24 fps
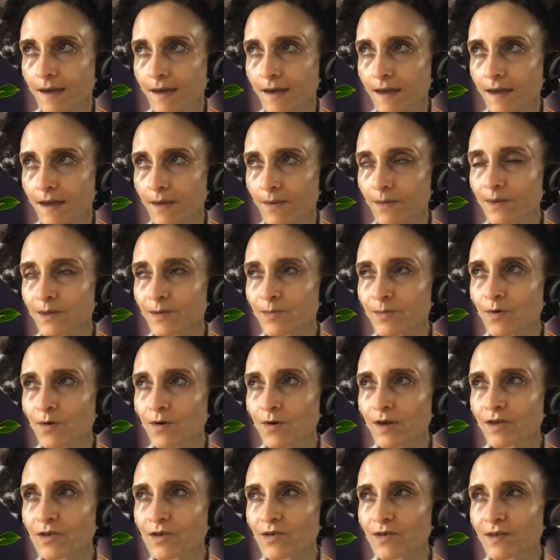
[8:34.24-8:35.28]
It was more
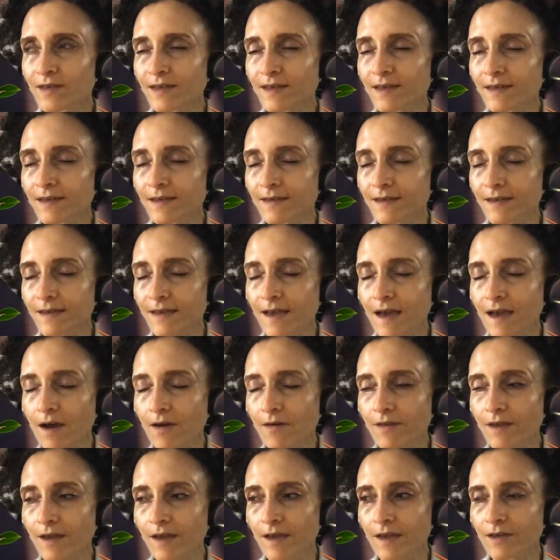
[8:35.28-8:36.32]
interesting to see how
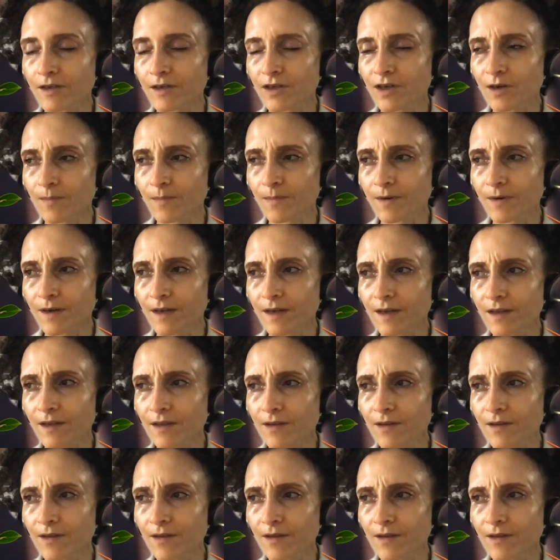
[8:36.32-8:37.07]
they interpreted